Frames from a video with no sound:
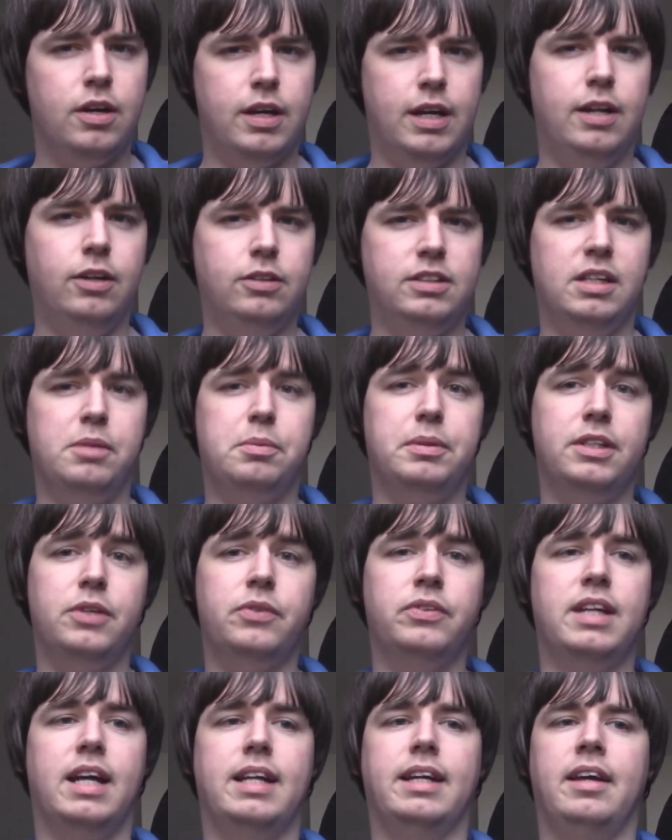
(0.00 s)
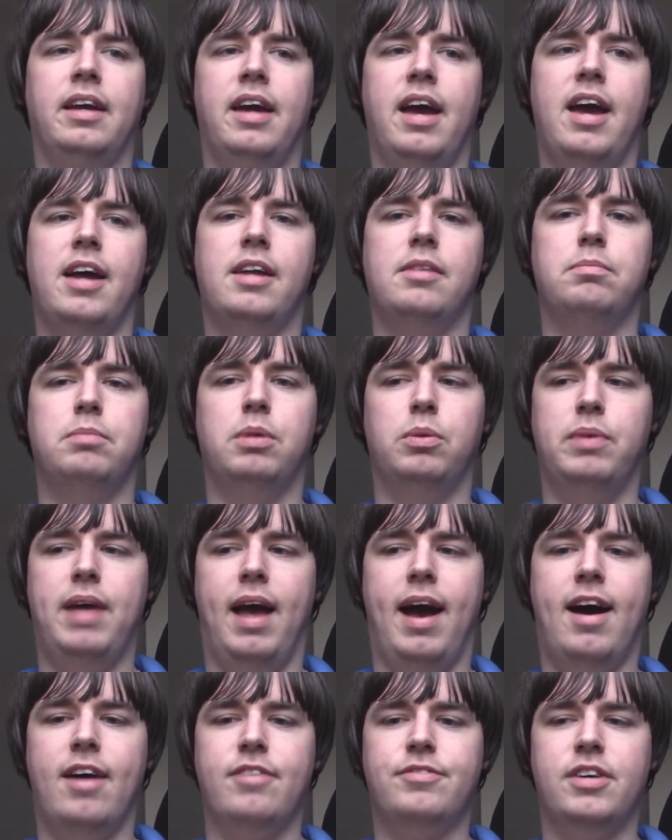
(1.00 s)
It looks like we're doing that again, but we
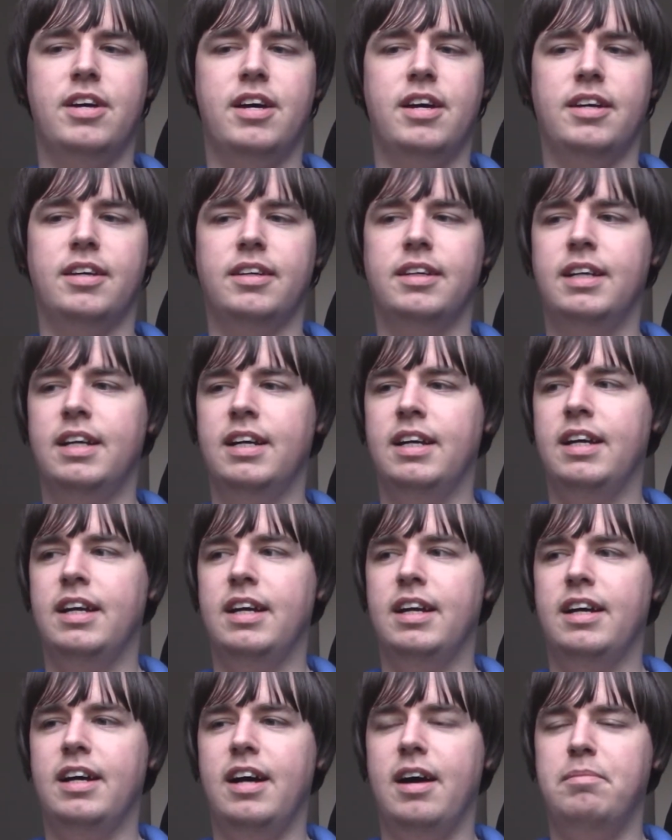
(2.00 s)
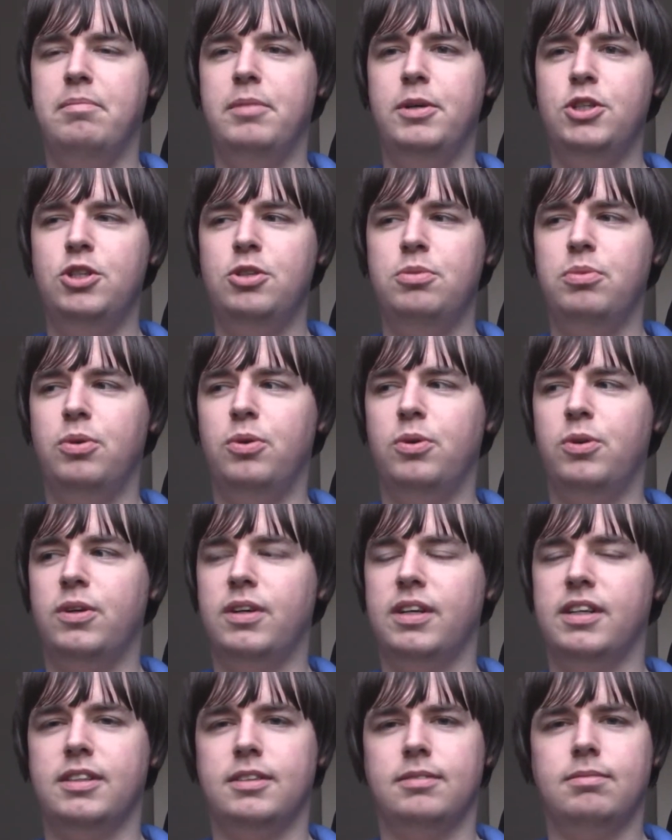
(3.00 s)
have a a much
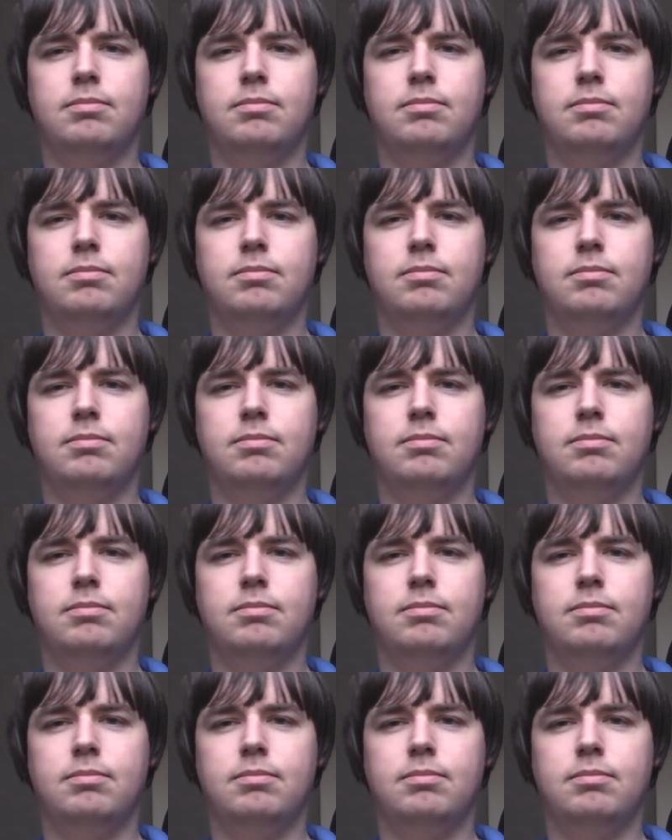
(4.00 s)
more